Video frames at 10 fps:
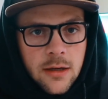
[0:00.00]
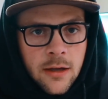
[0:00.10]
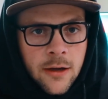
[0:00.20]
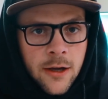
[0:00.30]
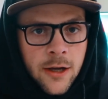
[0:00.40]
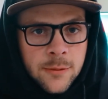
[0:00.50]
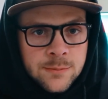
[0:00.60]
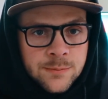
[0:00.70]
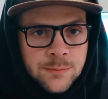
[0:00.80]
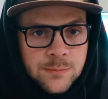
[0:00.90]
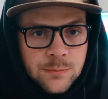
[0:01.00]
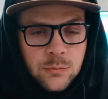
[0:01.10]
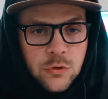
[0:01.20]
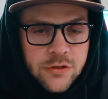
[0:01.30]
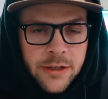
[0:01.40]
um,
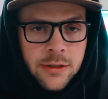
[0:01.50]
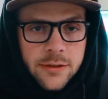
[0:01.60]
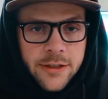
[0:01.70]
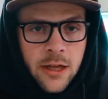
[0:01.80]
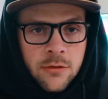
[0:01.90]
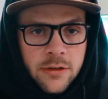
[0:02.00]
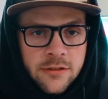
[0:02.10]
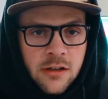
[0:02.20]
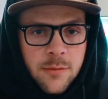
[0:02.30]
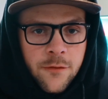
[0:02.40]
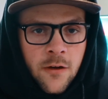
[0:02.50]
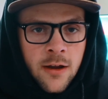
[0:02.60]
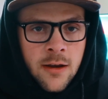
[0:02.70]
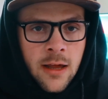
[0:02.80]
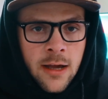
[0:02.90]
we'll see, you know, it's going to be
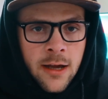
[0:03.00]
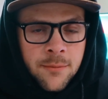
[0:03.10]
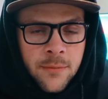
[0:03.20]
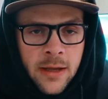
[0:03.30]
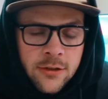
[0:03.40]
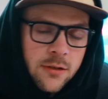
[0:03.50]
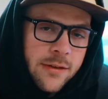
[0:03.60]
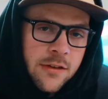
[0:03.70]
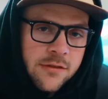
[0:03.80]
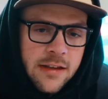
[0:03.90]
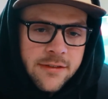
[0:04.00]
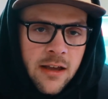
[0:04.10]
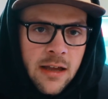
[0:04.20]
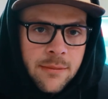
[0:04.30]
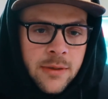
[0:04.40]
fun. Um, I talked about this last
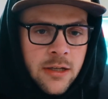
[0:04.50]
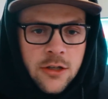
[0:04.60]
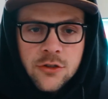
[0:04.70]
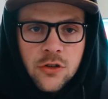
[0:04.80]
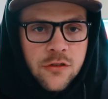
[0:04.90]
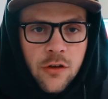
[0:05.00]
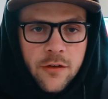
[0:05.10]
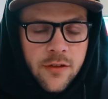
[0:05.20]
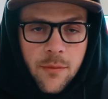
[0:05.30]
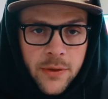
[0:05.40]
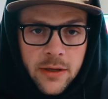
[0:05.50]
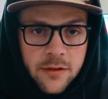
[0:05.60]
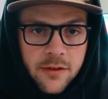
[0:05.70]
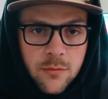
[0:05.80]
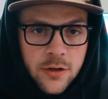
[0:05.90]
time. Just start something
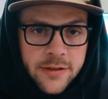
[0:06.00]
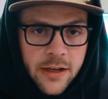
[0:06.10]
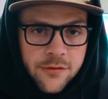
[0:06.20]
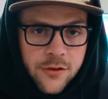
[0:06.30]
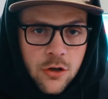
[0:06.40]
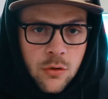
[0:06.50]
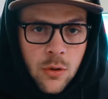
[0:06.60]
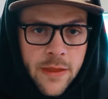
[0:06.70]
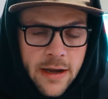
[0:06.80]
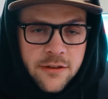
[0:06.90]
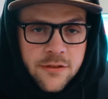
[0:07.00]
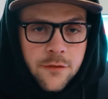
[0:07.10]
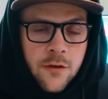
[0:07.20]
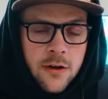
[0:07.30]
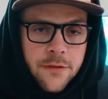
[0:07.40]
and see where it takes you. That is the
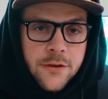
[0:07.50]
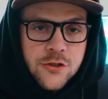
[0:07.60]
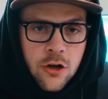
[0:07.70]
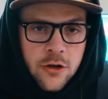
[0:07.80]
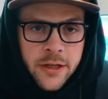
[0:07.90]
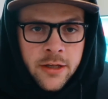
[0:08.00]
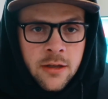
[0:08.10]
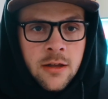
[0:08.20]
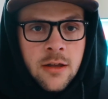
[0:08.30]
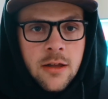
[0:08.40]
fun in the journey.